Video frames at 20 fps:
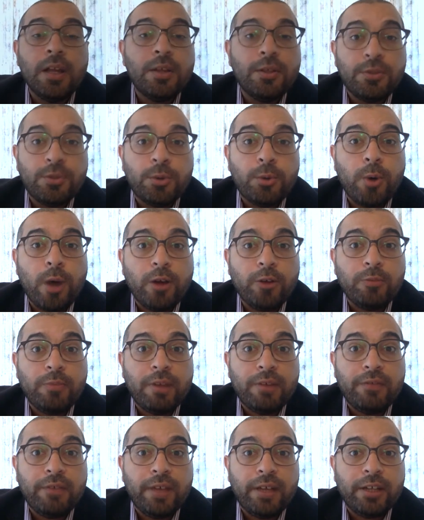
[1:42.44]
Throughout
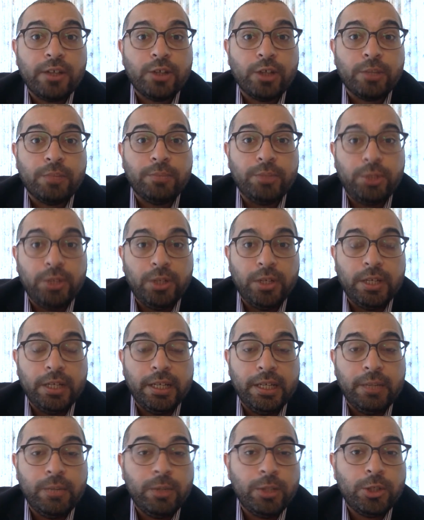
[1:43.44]
my fellowship
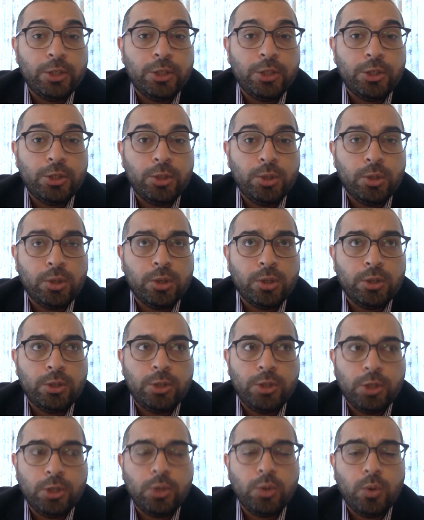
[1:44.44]
journey, which took
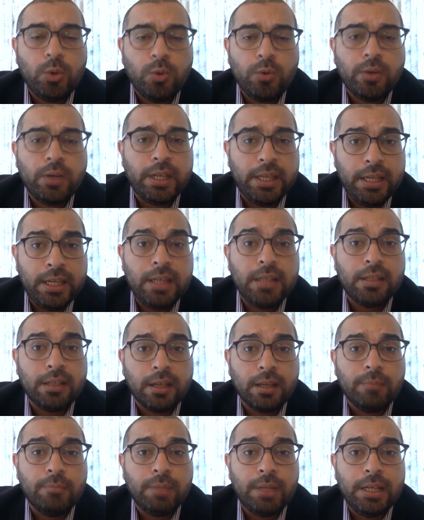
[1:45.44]
just over a year to
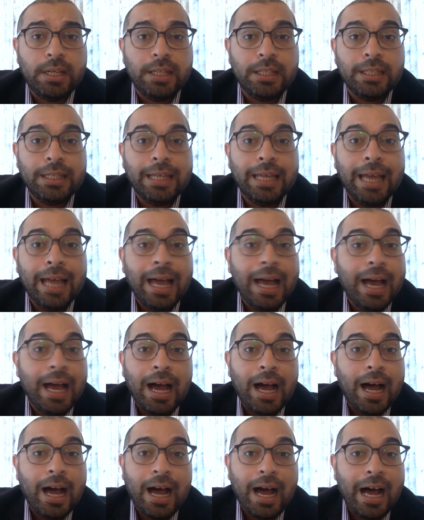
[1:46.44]
complete,
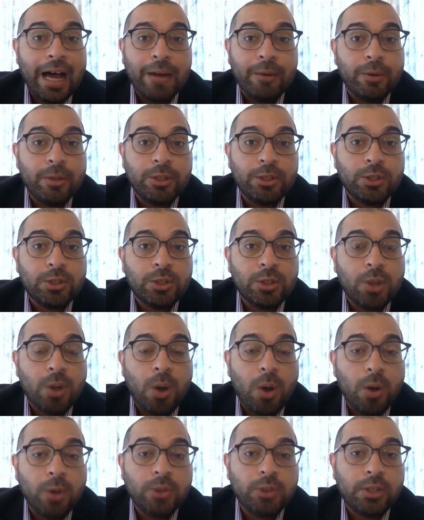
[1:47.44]
I was
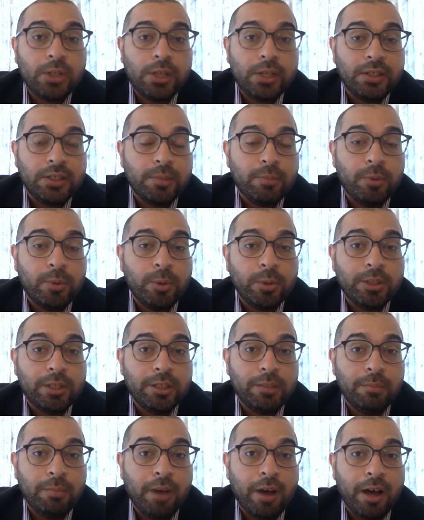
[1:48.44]
constantly
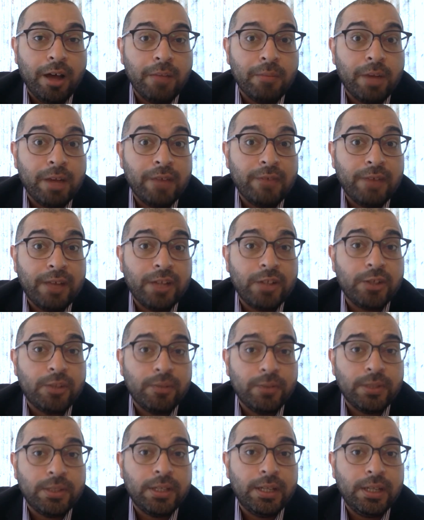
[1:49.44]
supported by my fellowship
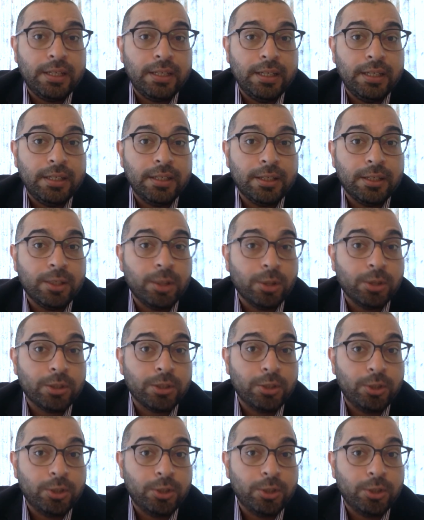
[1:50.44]
facilitator, Dr.